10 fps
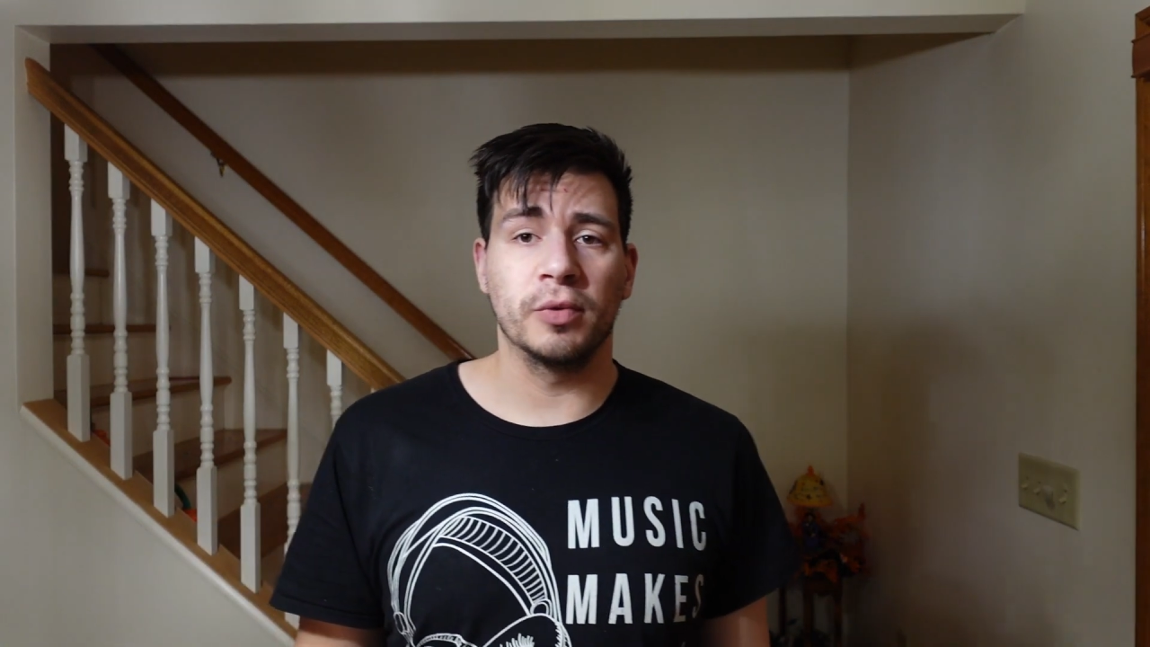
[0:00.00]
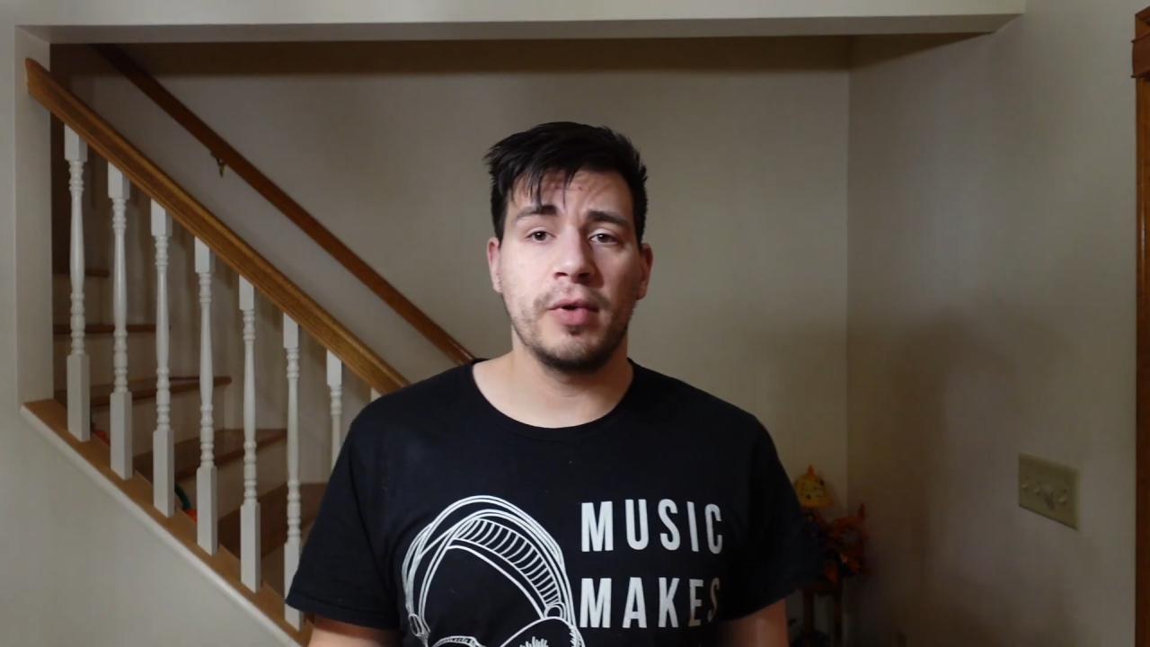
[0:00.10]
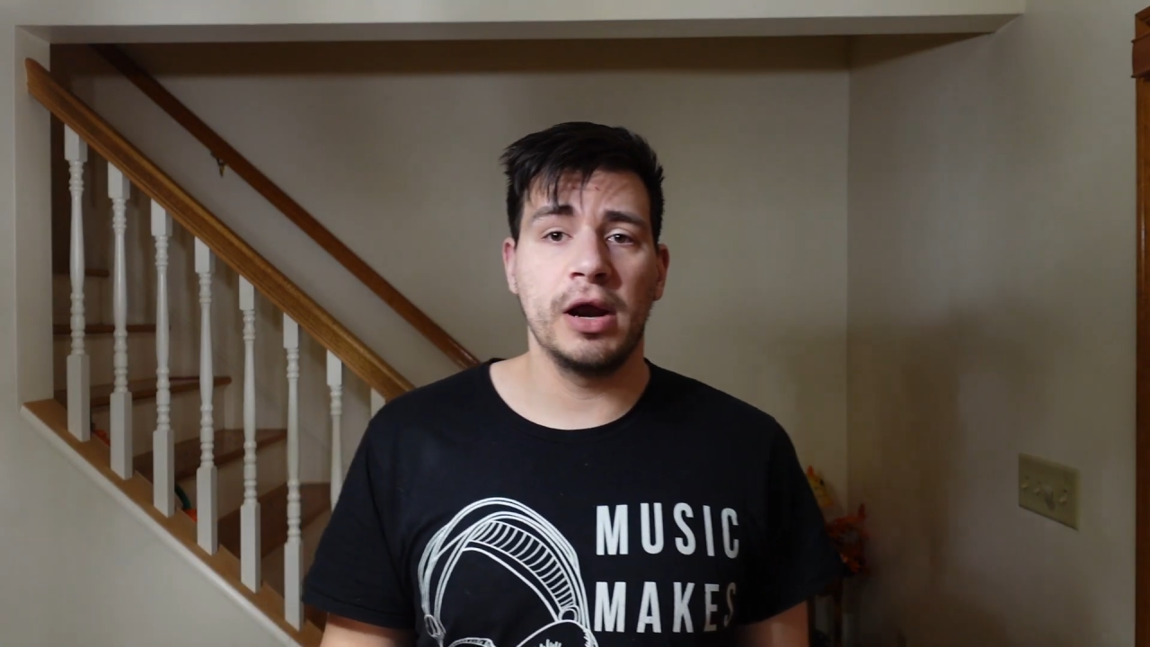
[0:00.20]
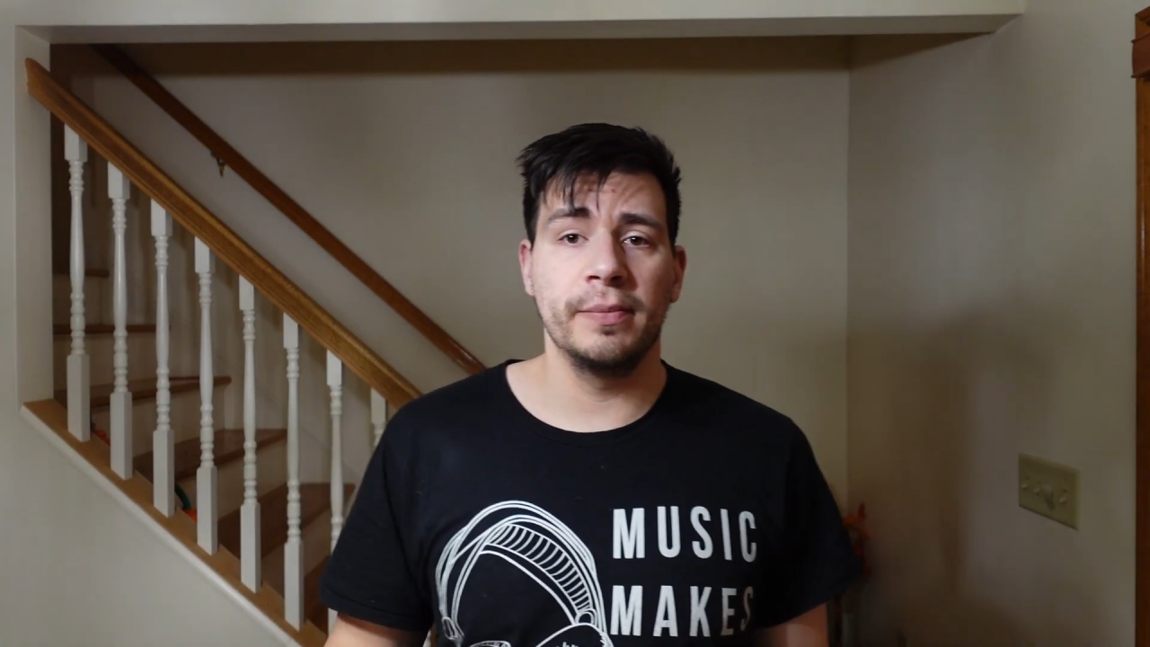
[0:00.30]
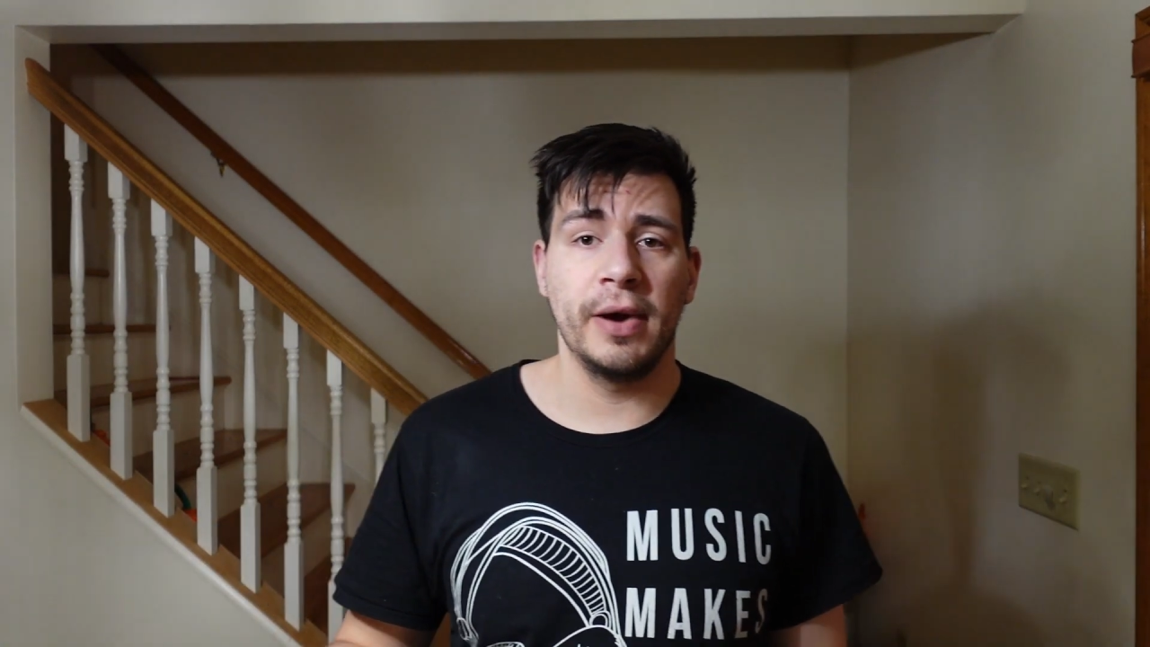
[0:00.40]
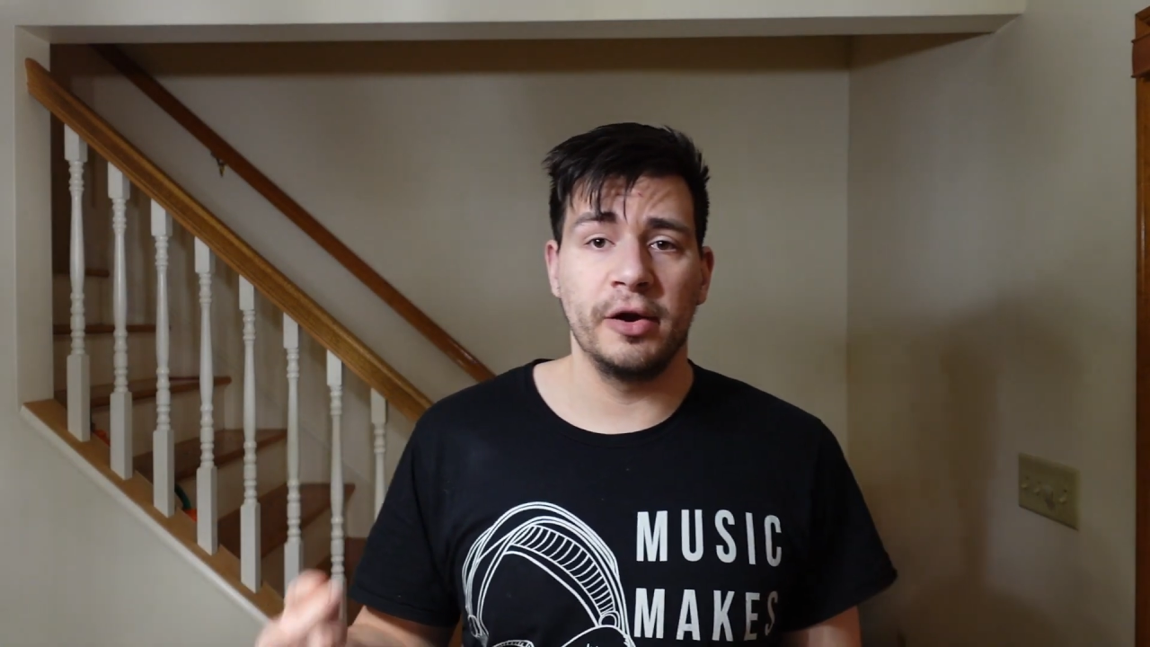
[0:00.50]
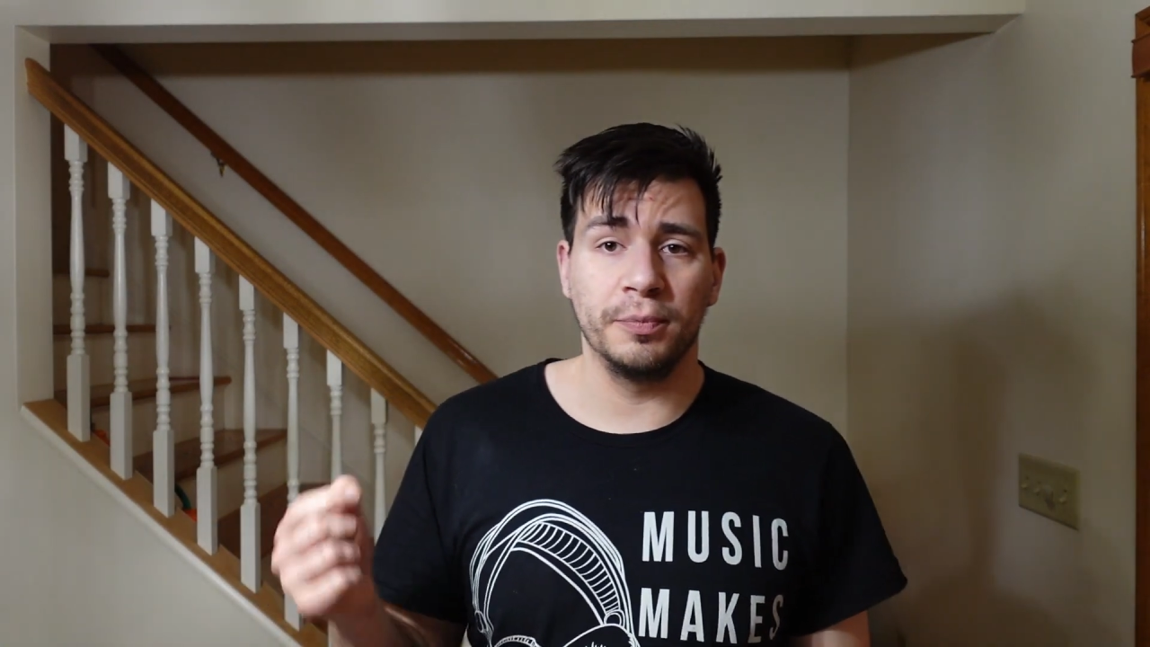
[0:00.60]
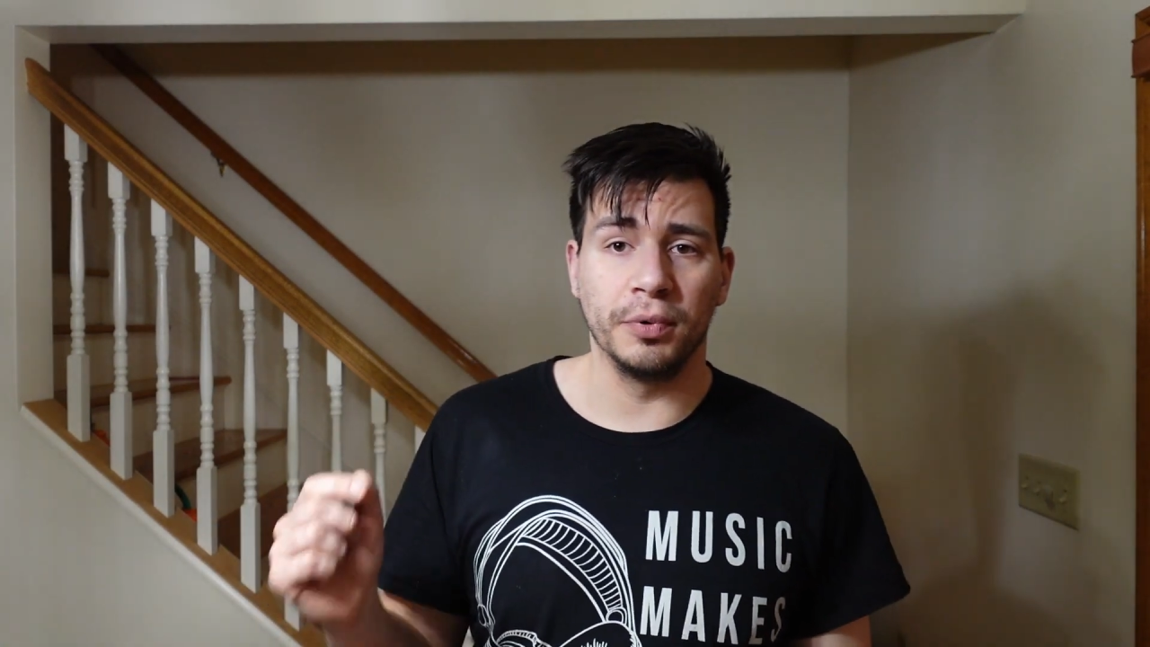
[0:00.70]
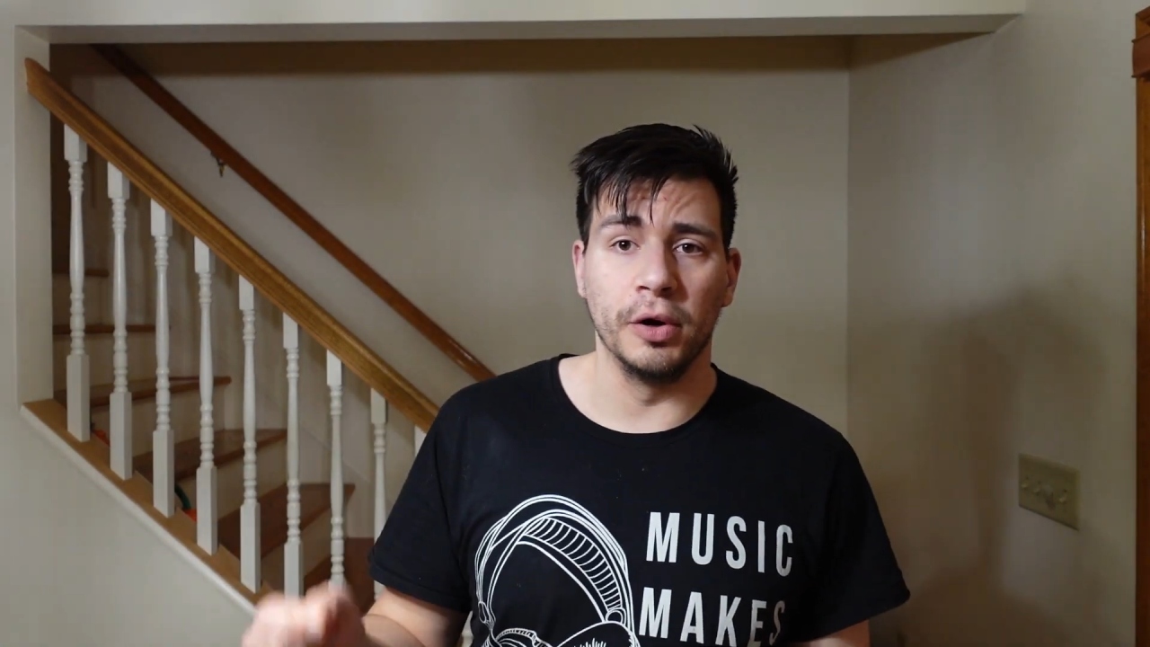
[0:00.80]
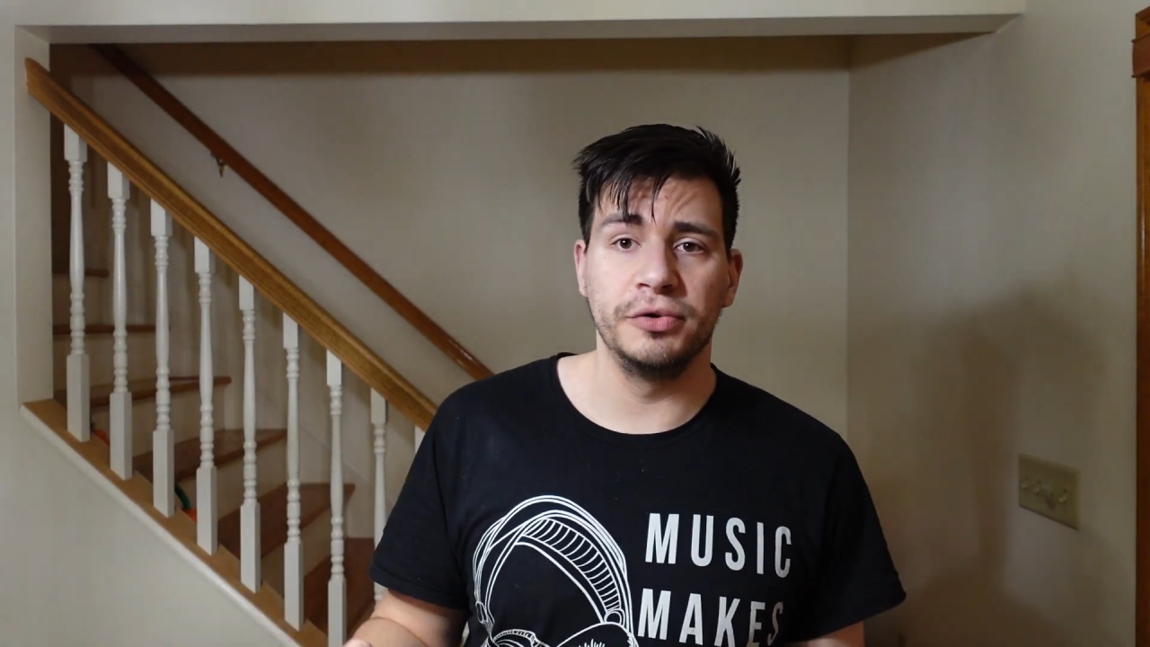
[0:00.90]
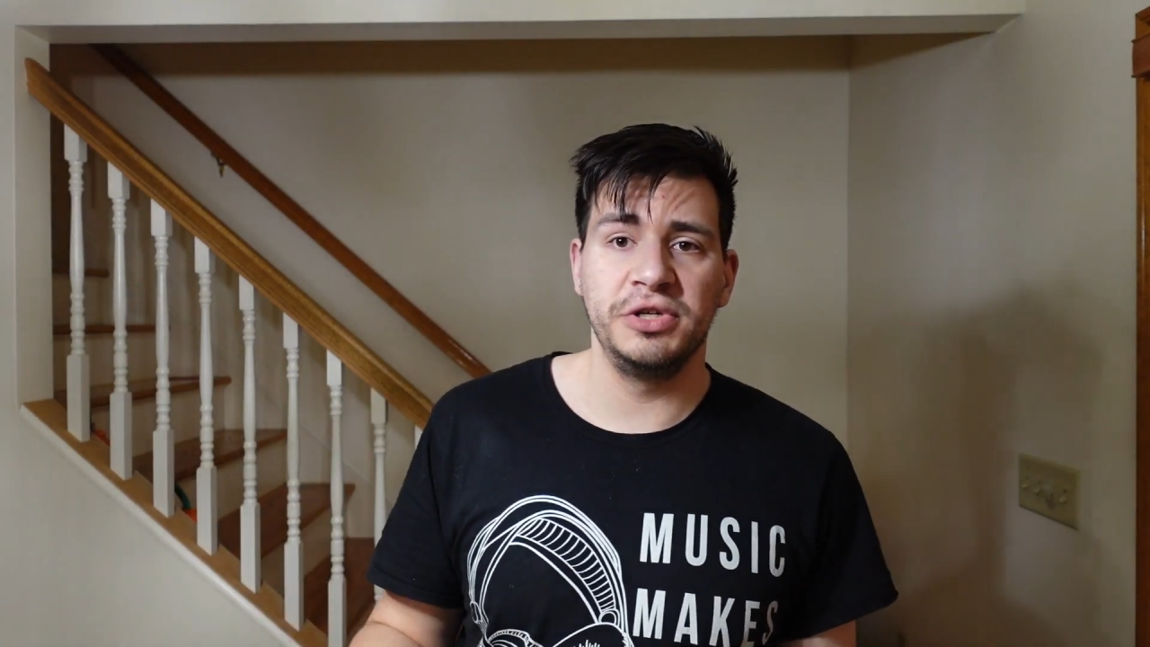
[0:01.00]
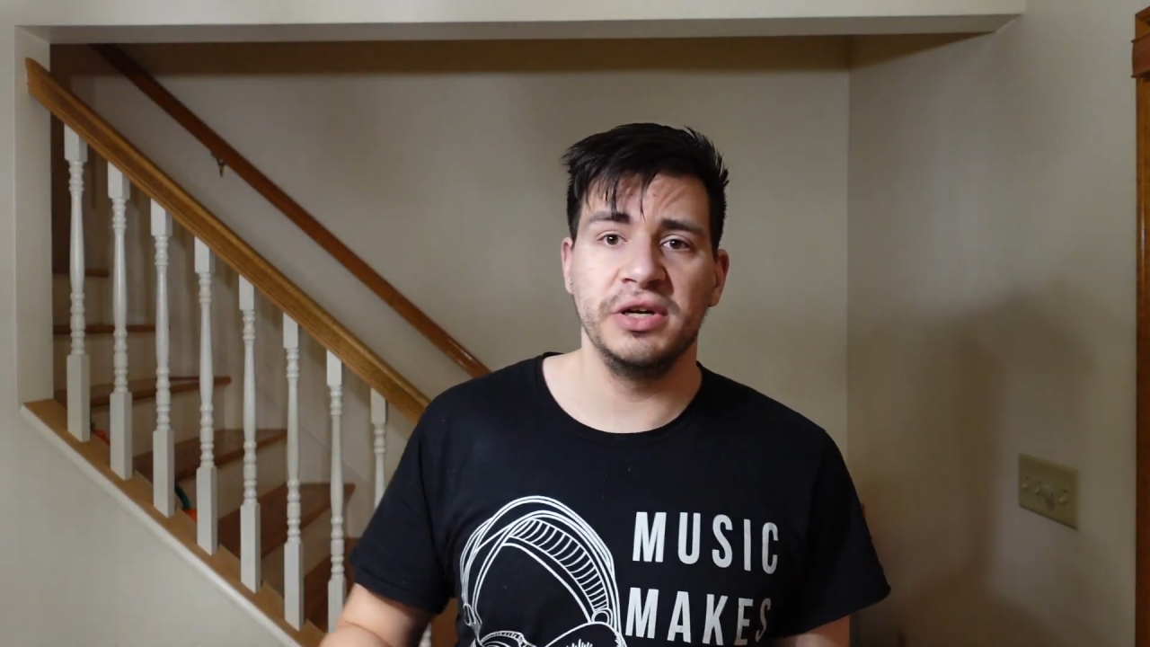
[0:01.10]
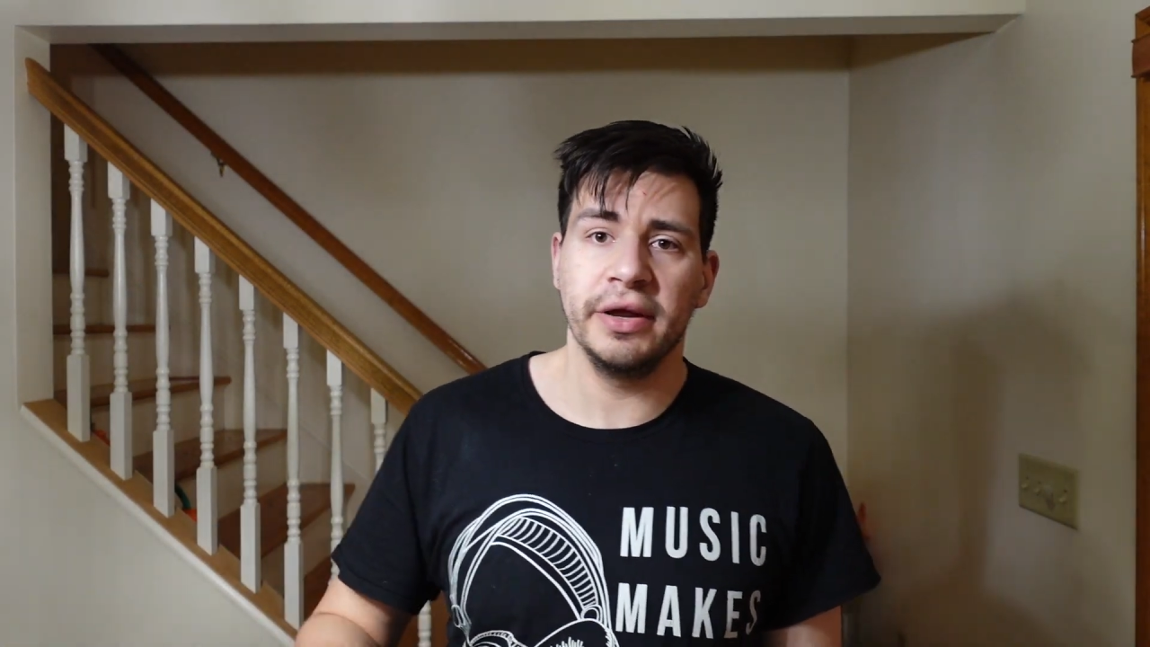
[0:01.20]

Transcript: the right amount of protein